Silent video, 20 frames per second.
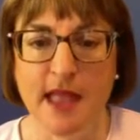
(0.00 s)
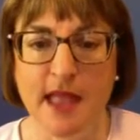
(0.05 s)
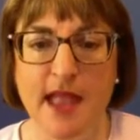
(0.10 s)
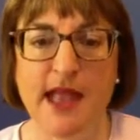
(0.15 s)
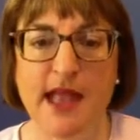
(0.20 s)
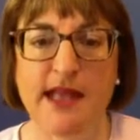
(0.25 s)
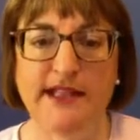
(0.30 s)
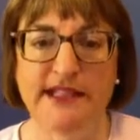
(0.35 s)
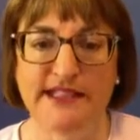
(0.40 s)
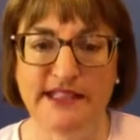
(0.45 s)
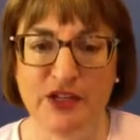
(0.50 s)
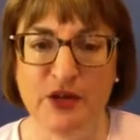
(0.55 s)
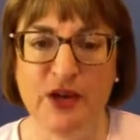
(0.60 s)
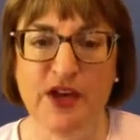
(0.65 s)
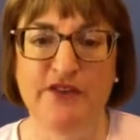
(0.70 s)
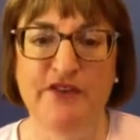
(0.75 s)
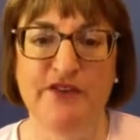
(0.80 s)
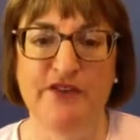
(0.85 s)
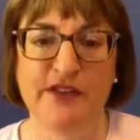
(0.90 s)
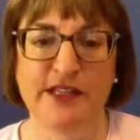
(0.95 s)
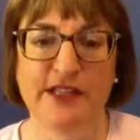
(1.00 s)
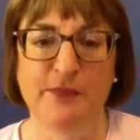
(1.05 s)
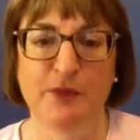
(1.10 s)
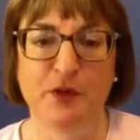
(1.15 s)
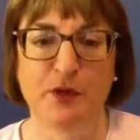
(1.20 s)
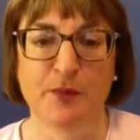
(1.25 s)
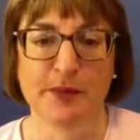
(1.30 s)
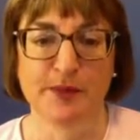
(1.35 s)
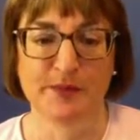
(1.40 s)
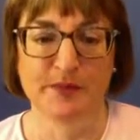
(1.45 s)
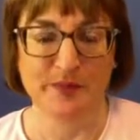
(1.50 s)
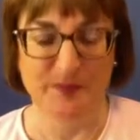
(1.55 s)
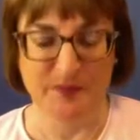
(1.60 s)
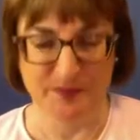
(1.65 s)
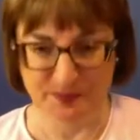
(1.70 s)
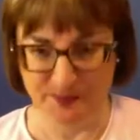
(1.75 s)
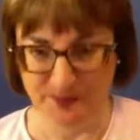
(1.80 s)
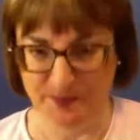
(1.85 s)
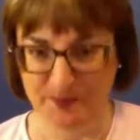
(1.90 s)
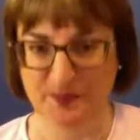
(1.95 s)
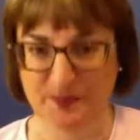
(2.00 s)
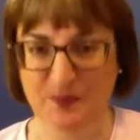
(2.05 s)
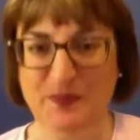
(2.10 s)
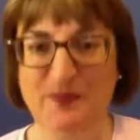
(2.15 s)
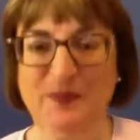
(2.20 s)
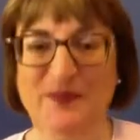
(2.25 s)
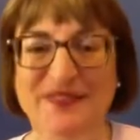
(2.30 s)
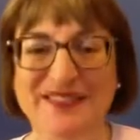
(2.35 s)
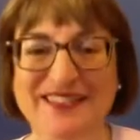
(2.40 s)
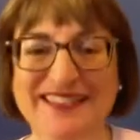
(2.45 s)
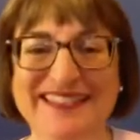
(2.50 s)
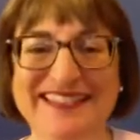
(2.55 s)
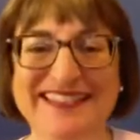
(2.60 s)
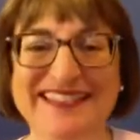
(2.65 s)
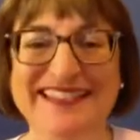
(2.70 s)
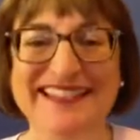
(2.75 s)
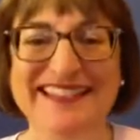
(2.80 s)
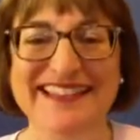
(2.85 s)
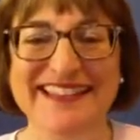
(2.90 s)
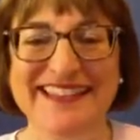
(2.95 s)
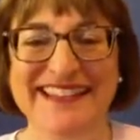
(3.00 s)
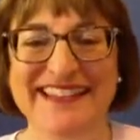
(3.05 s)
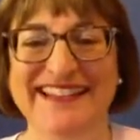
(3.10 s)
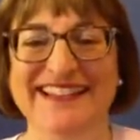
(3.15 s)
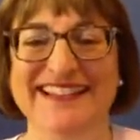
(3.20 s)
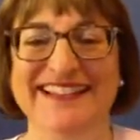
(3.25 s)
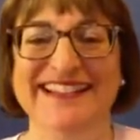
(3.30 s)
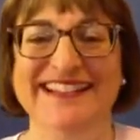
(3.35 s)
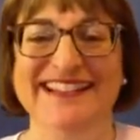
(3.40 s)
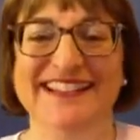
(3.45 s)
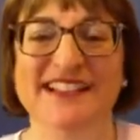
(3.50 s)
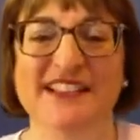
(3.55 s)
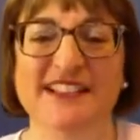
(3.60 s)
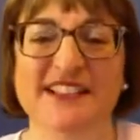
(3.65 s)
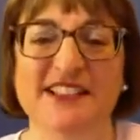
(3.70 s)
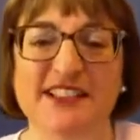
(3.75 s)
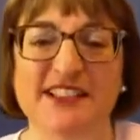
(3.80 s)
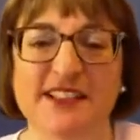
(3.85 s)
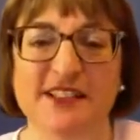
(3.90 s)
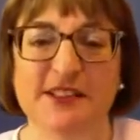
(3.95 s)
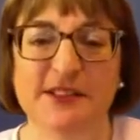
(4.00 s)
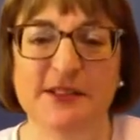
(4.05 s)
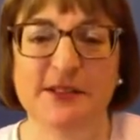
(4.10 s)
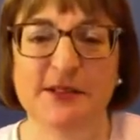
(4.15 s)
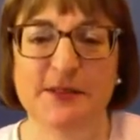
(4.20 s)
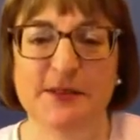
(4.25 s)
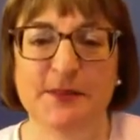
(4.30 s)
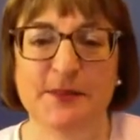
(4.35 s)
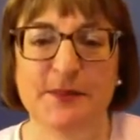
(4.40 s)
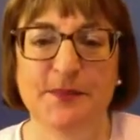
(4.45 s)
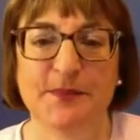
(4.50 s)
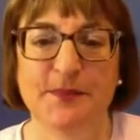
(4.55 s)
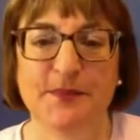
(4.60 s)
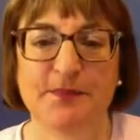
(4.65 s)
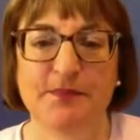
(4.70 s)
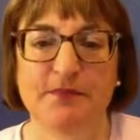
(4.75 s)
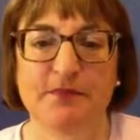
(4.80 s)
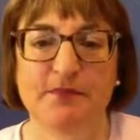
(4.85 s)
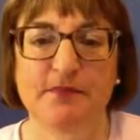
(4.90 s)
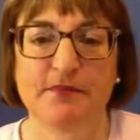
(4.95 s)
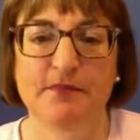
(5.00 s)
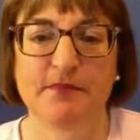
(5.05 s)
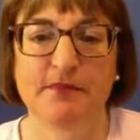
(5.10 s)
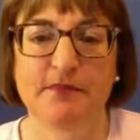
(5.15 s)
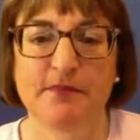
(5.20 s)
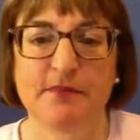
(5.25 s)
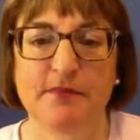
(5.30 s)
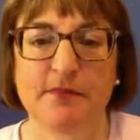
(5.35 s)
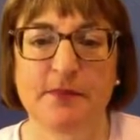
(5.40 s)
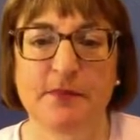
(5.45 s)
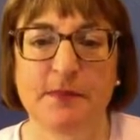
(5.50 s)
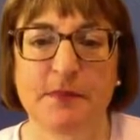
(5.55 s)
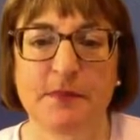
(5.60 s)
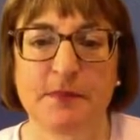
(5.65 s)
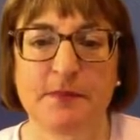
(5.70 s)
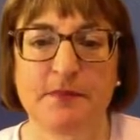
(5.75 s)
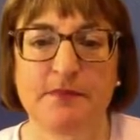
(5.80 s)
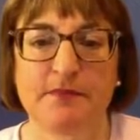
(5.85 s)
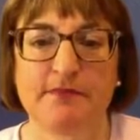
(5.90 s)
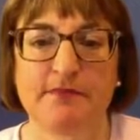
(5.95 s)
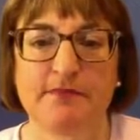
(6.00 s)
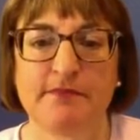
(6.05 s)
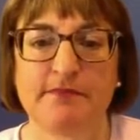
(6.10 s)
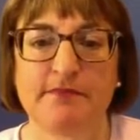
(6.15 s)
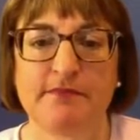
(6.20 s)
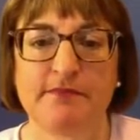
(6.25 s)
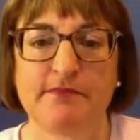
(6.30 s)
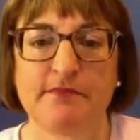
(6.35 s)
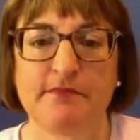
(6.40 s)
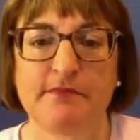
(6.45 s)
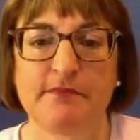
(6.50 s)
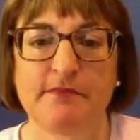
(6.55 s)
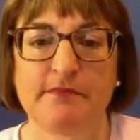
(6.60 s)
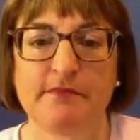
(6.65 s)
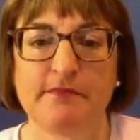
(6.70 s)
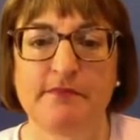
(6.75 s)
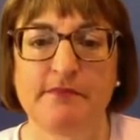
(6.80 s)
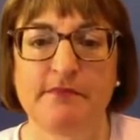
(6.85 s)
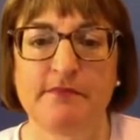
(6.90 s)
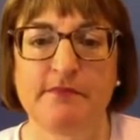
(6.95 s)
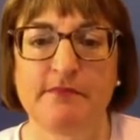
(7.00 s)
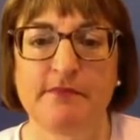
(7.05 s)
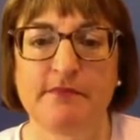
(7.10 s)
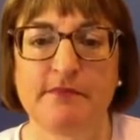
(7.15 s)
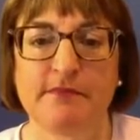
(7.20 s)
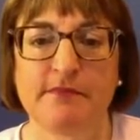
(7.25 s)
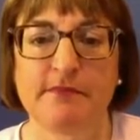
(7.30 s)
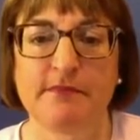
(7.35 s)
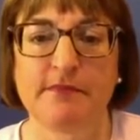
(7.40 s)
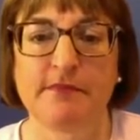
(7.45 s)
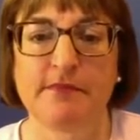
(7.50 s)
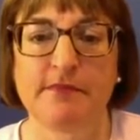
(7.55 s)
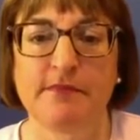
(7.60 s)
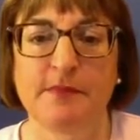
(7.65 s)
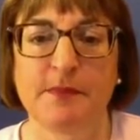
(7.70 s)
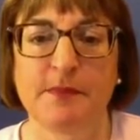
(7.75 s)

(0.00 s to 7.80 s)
And, and if people want, me, people want to follow me, um, on Facebook, Dianne Palovcik, author.